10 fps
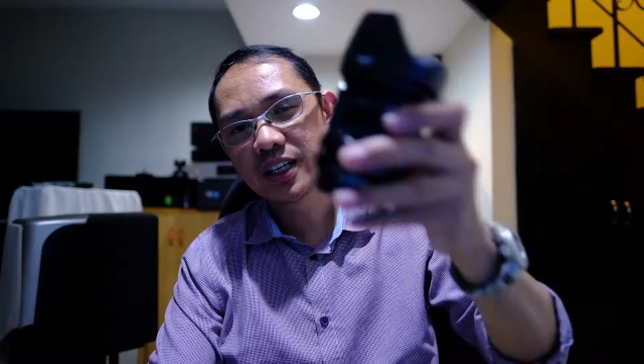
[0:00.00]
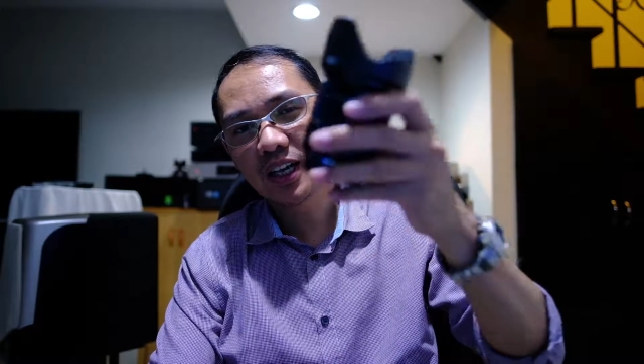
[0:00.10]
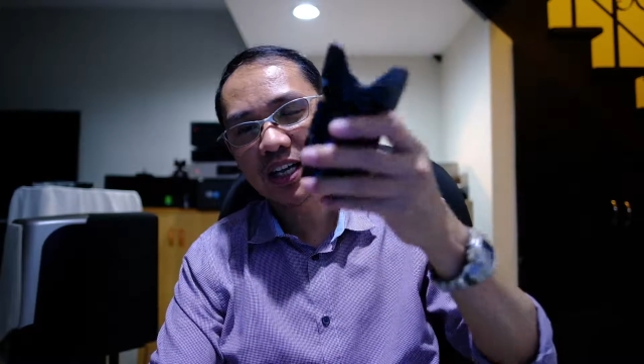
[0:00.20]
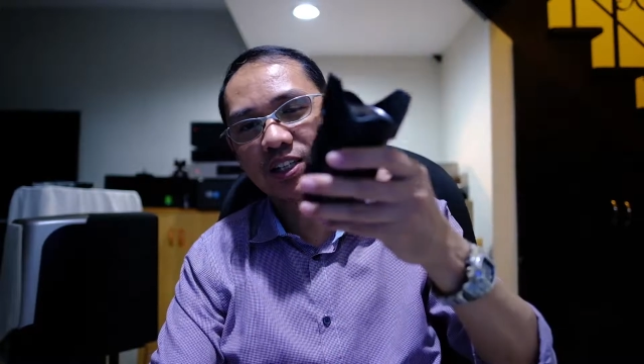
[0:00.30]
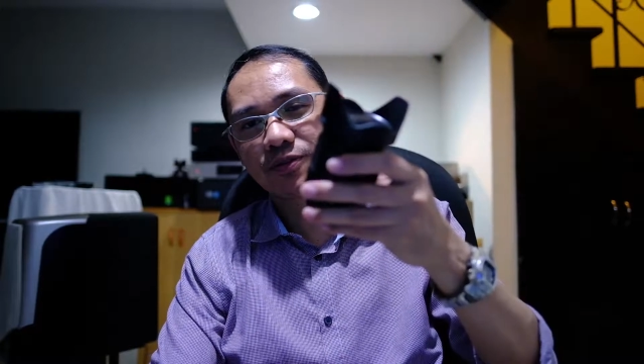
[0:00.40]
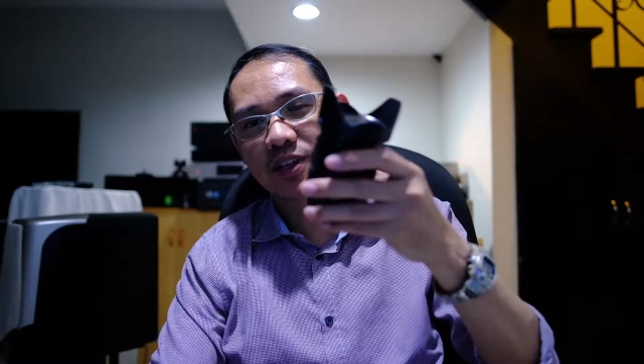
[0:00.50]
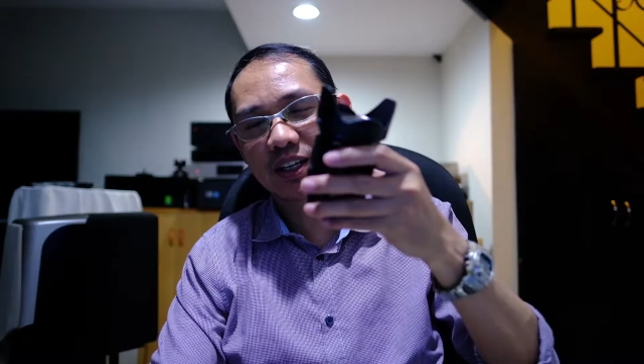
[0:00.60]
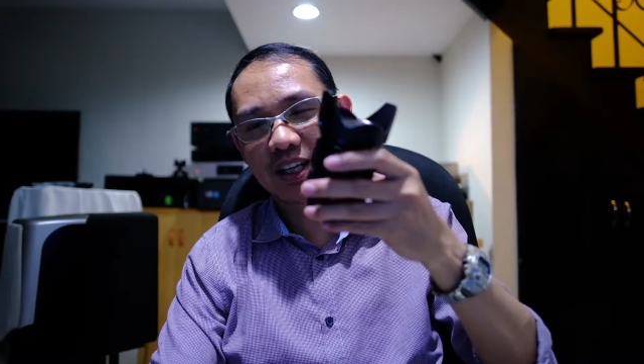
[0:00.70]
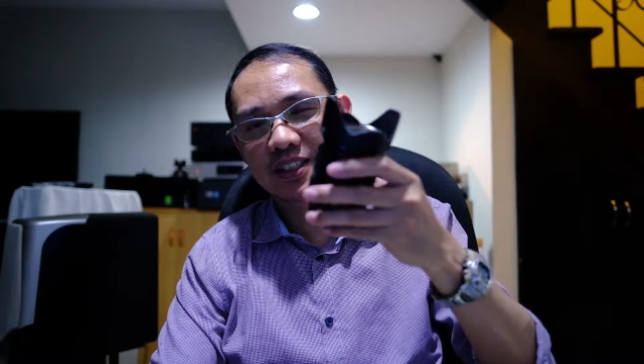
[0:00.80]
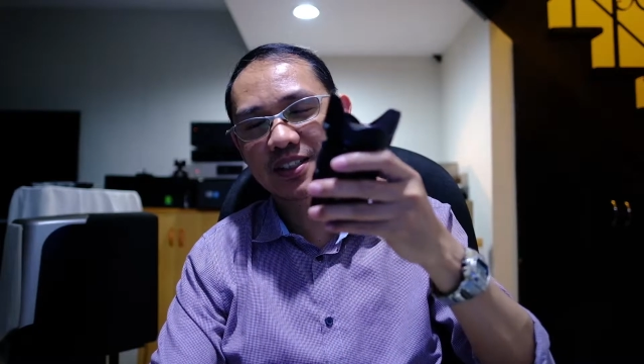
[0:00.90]
glass of our
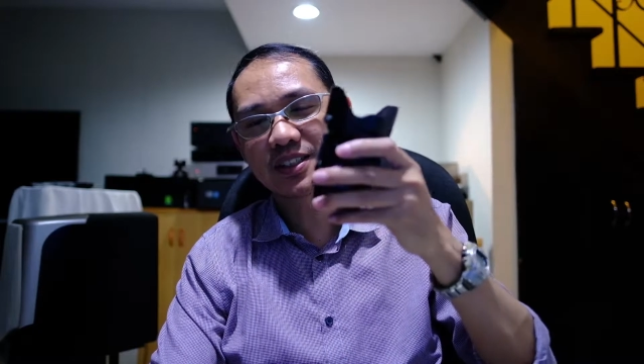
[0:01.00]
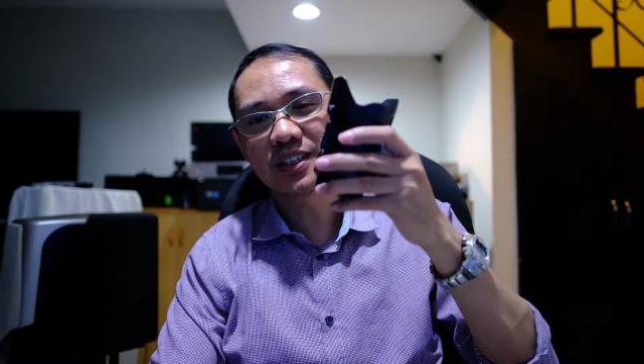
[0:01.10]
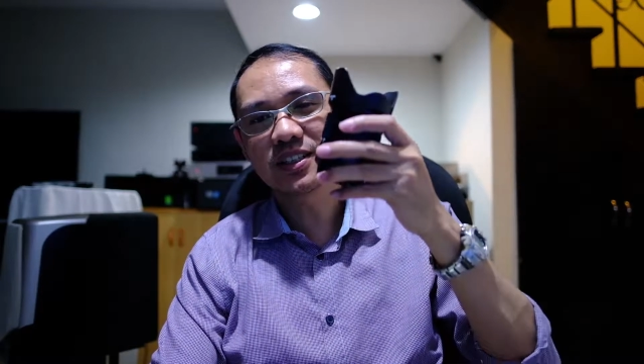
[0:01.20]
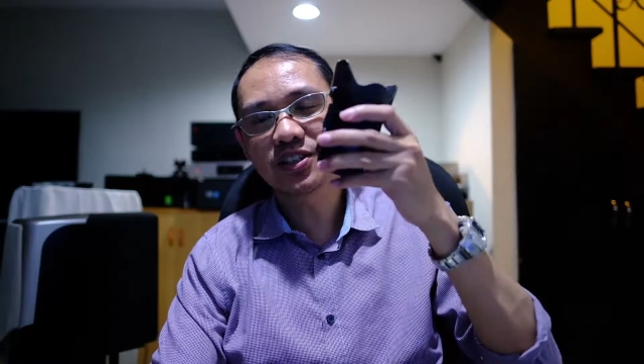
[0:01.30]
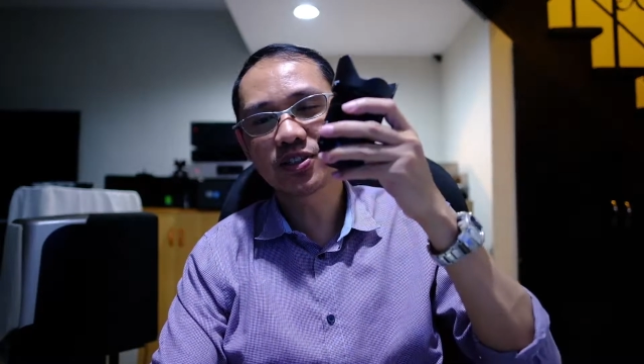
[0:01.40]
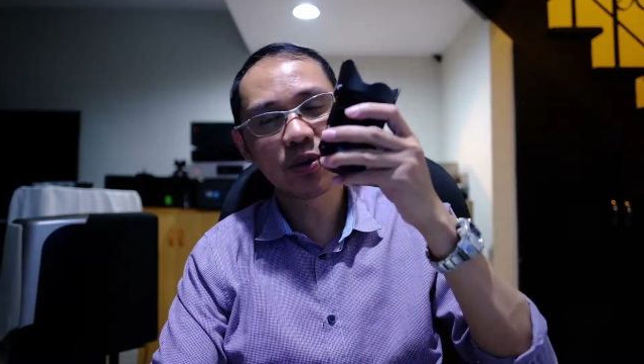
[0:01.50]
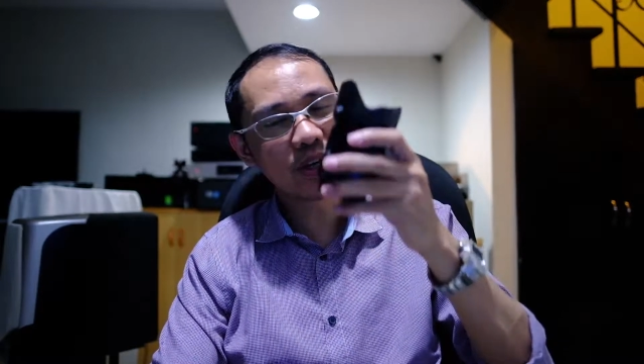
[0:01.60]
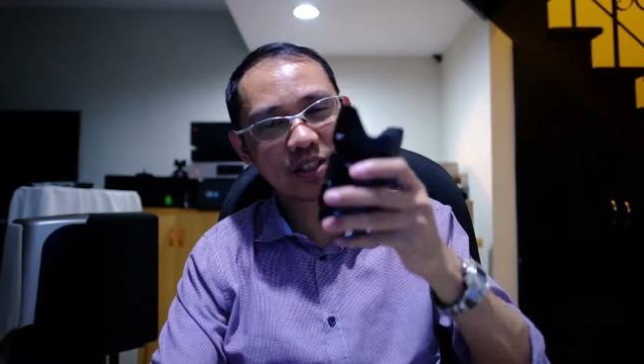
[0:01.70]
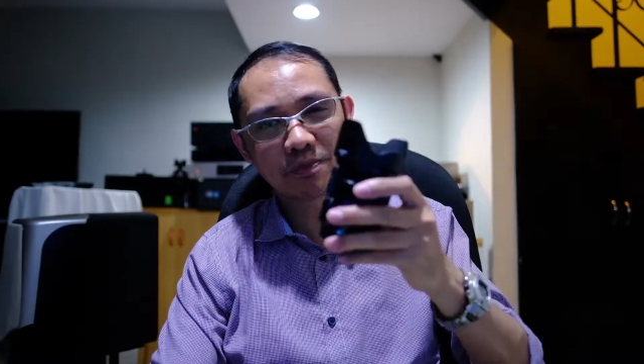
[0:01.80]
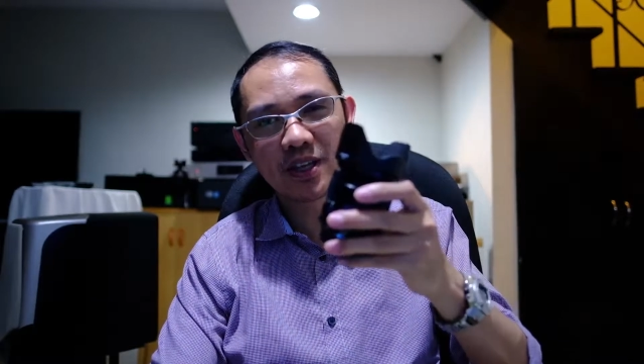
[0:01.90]
lens, it's so
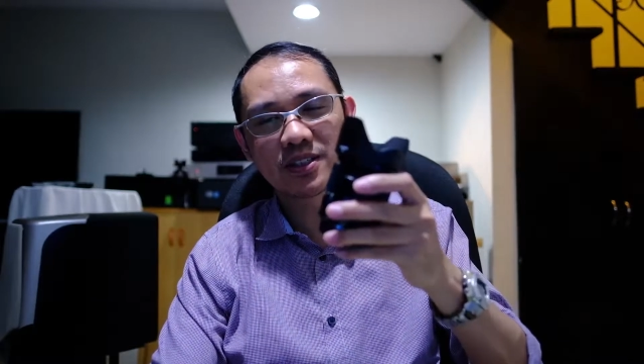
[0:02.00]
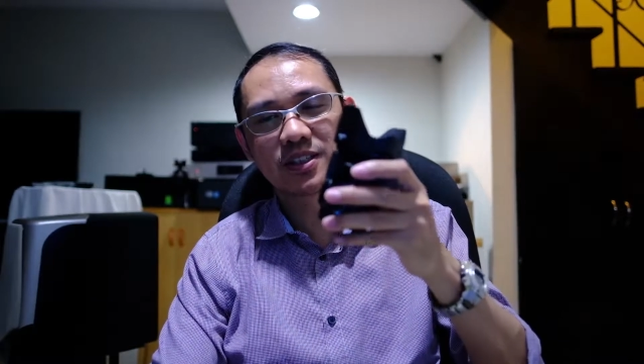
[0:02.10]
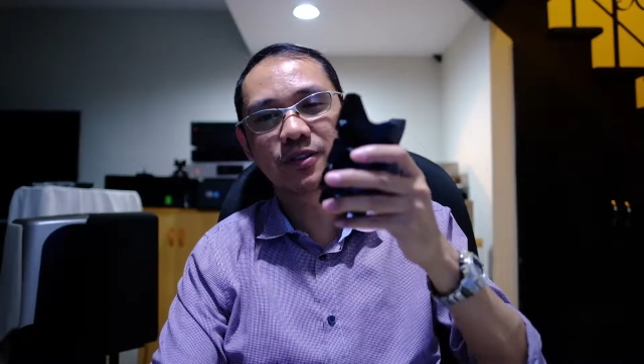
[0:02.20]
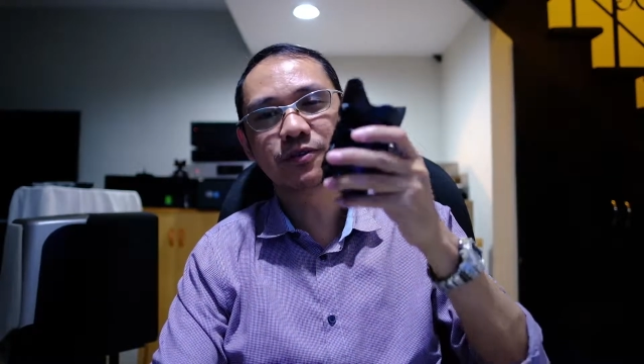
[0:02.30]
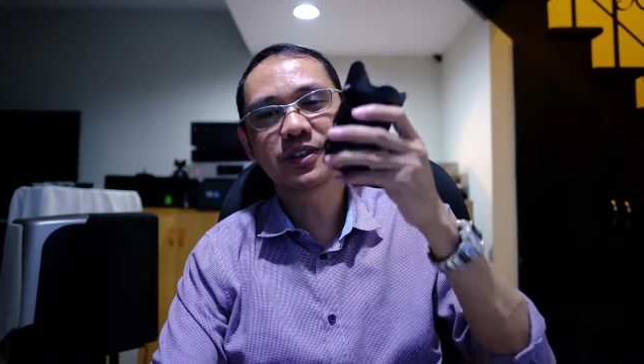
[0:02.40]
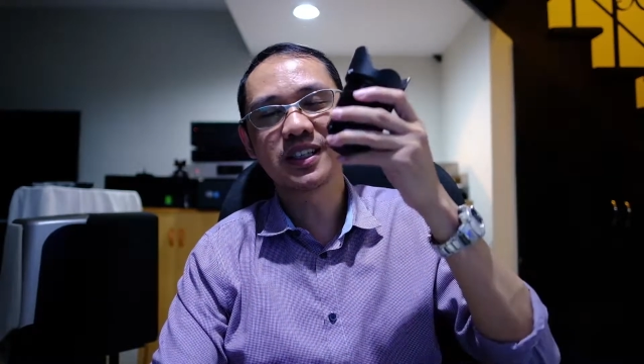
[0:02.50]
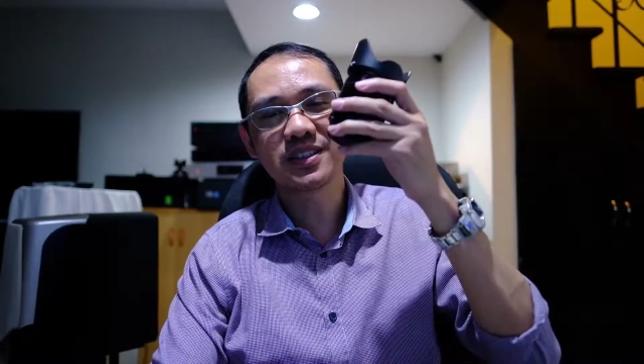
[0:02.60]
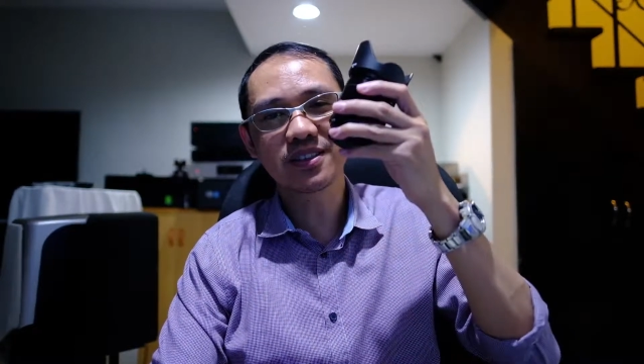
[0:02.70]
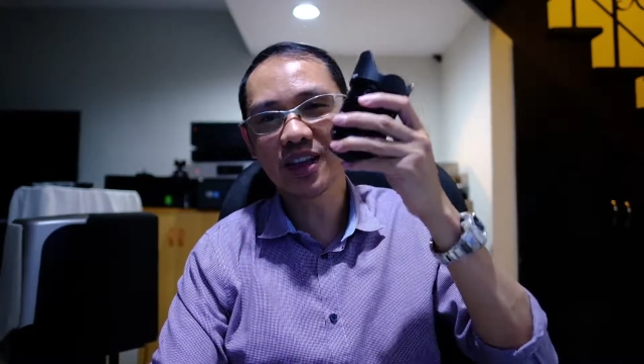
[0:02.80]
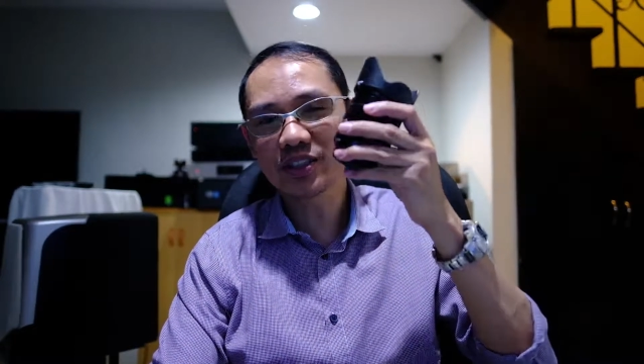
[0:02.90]
expensive,
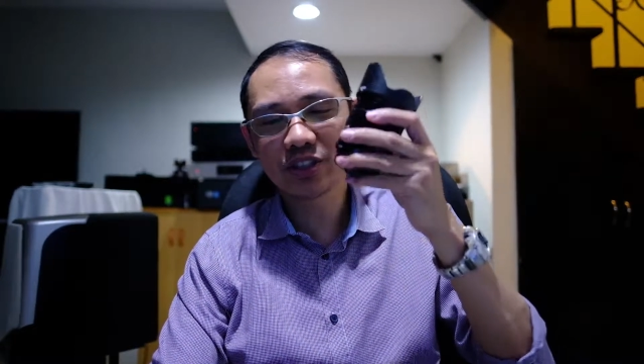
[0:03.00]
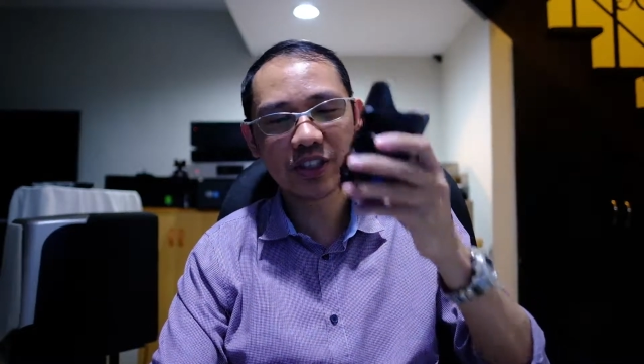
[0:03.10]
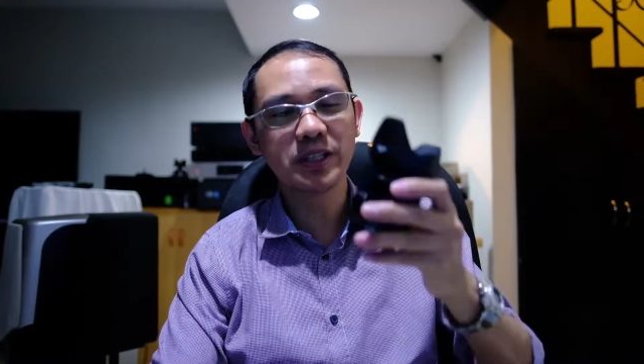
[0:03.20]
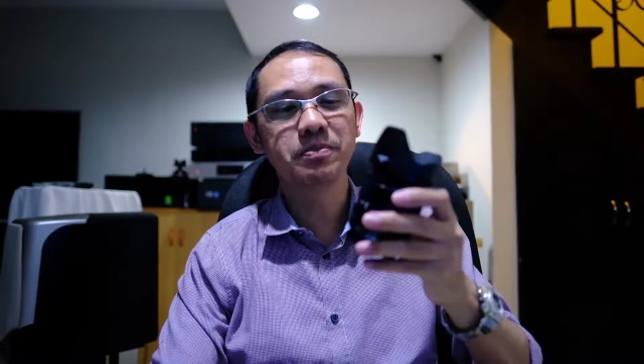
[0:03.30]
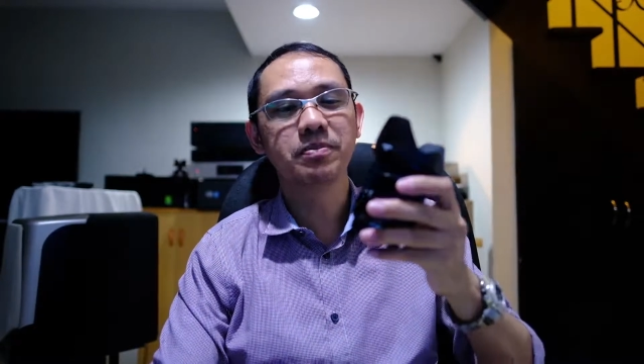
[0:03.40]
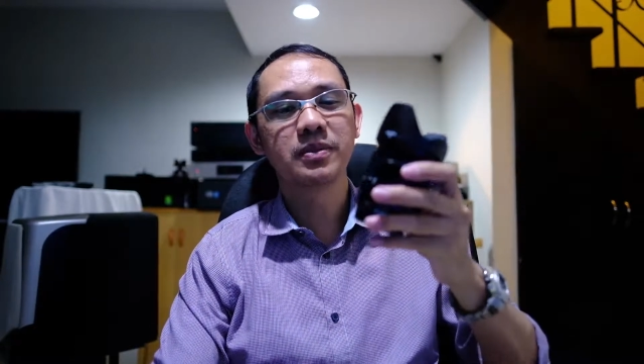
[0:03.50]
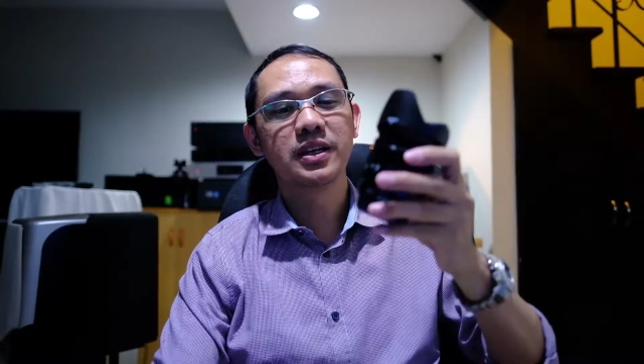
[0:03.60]
it's not cheap.